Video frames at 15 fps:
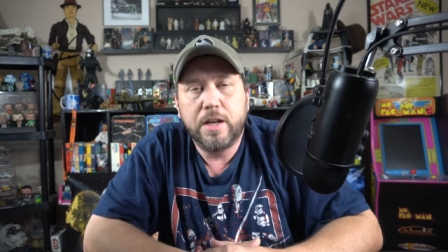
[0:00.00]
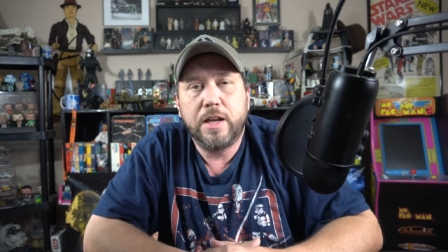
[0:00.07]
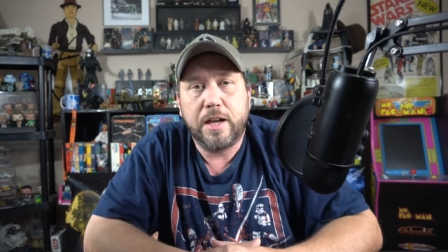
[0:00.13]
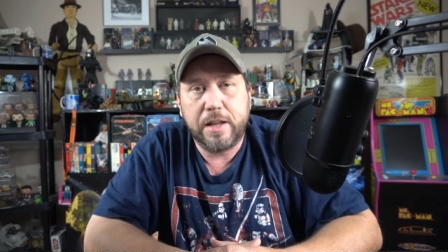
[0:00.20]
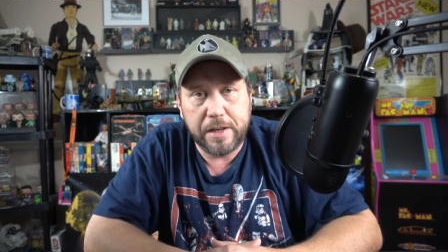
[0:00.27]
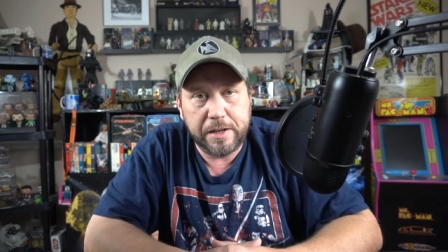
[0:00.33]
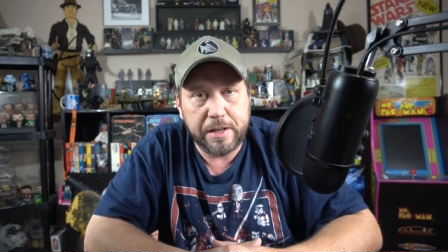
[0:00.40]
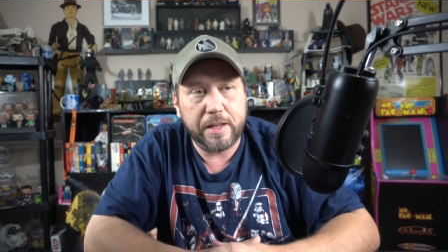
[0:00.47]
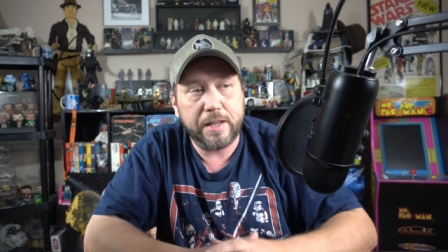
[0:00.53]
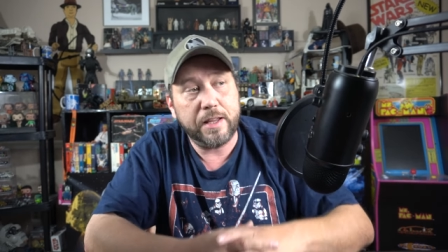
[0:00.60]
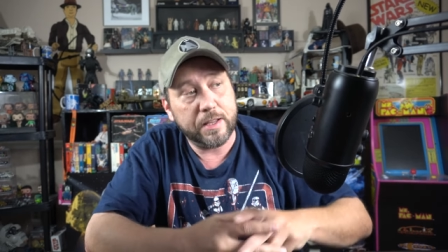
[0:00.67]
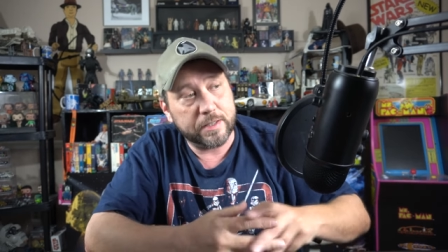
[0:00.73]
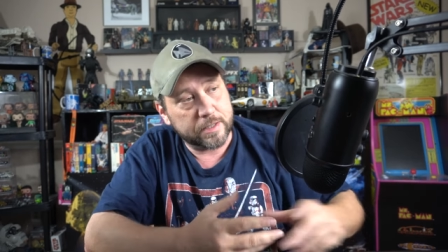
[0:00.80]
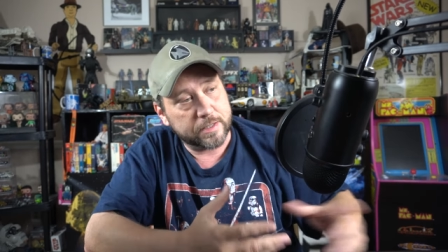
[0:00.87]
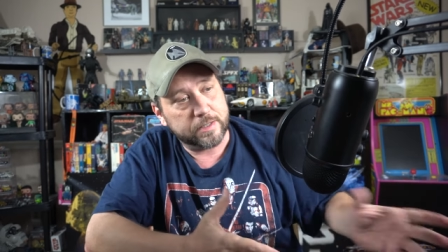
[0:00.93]
And
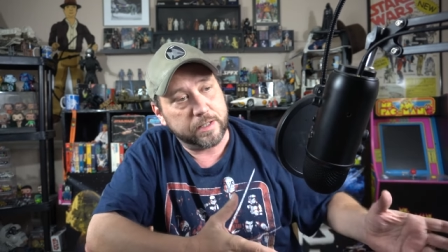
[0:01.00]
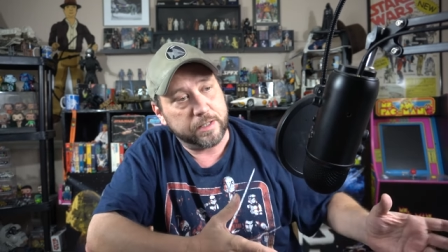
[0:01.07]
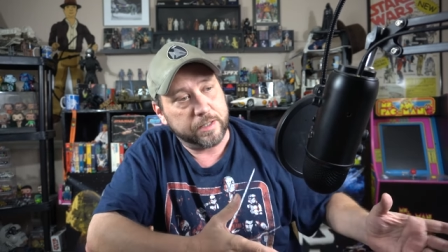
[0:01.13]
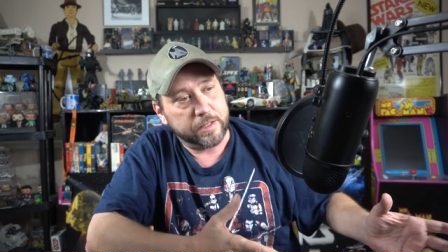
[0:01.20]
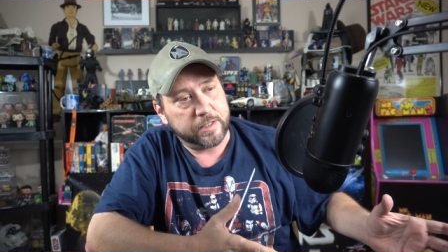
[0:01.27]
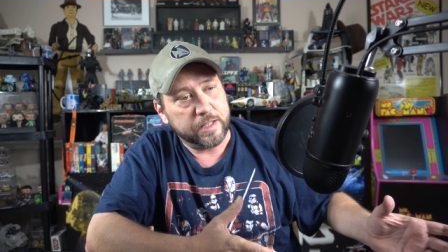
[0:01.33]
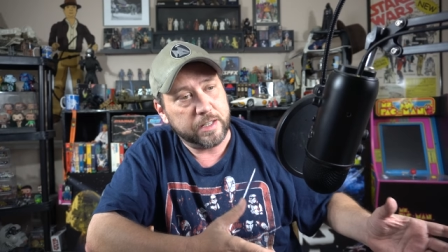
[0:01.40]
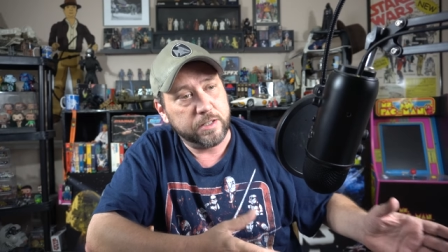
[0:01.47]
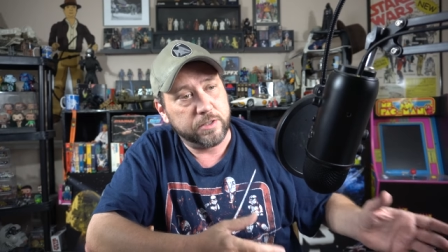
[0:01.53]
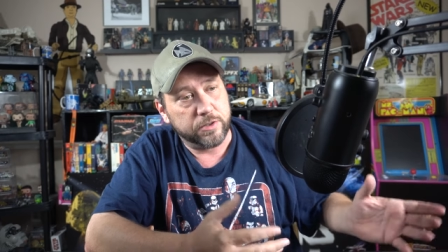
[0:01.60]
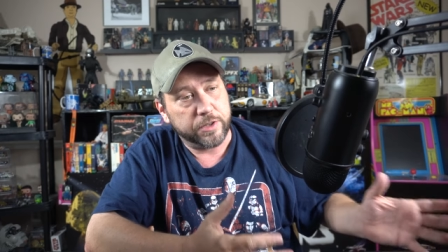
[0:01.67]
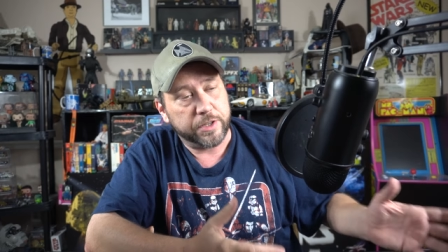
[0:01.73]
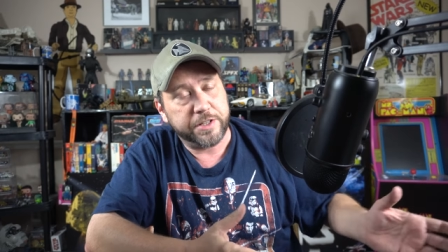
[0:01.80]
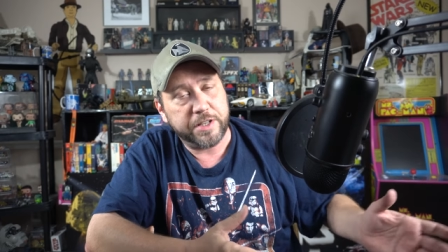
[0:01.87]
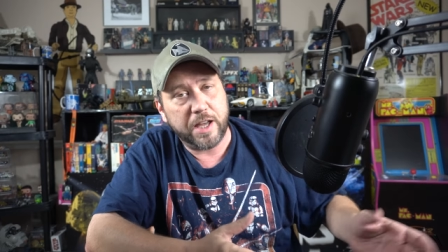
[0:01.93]
today, as I said in the
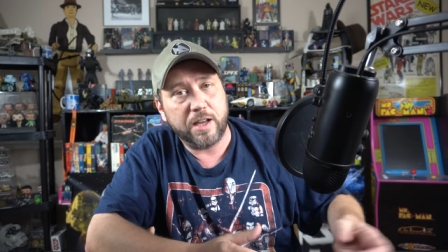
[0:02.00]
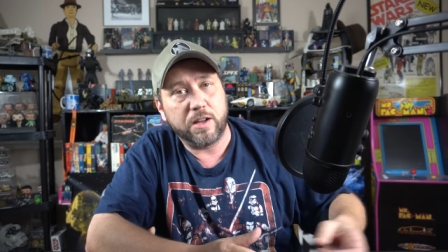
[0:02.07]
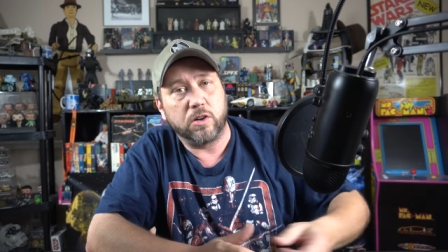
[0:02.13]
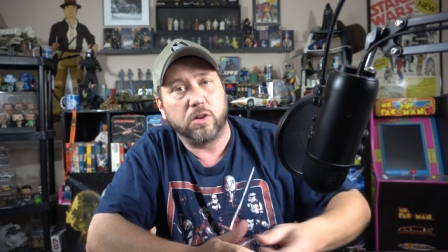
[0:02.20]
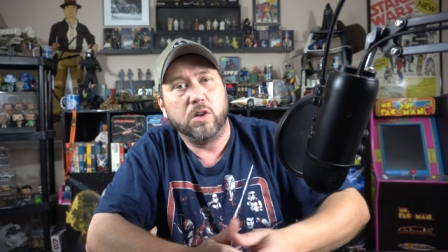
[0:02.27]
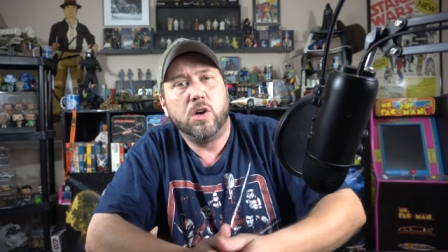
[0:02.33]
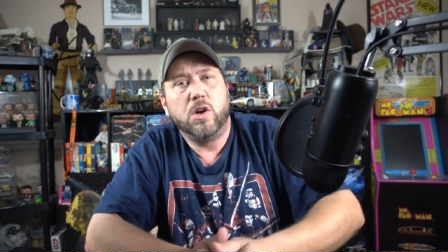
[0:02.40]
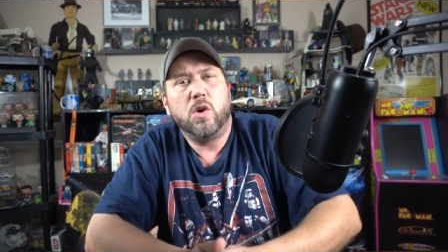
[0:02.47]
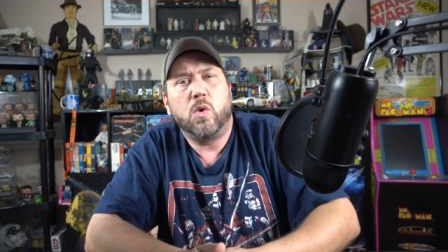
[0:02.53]
teaser and the title,